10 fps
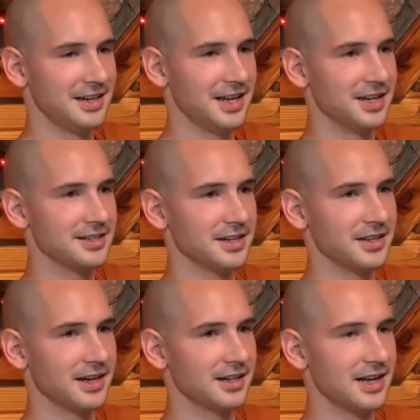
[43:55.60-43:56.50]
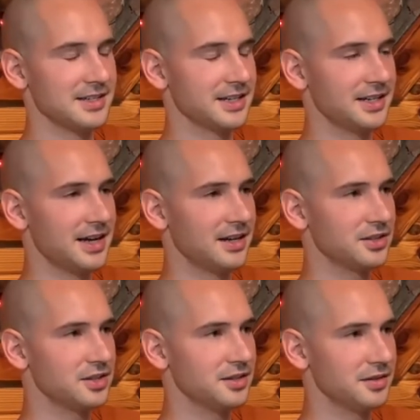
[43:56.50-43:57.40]
and it's like that classic
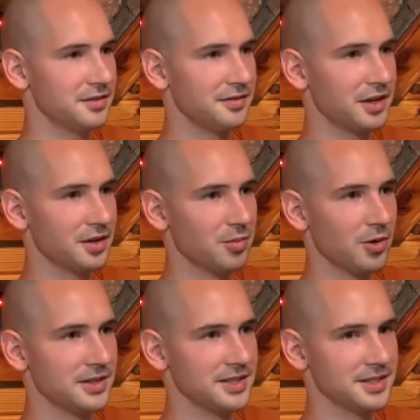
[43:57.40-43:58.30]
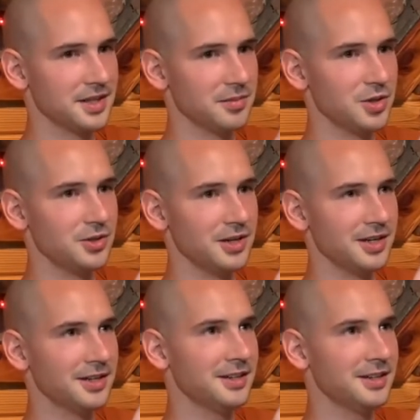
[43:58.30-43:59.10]
analogy of the finger pointing to the moon.